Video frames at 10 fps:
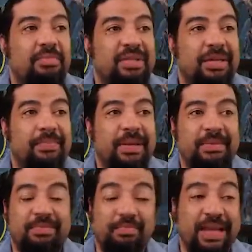
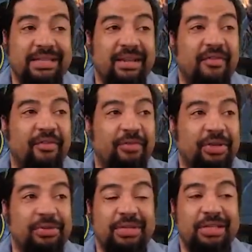simply based off of
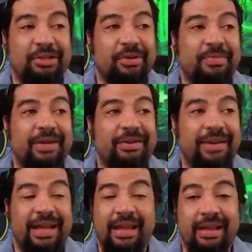reducing turn
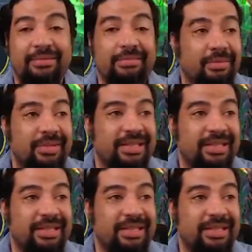meter and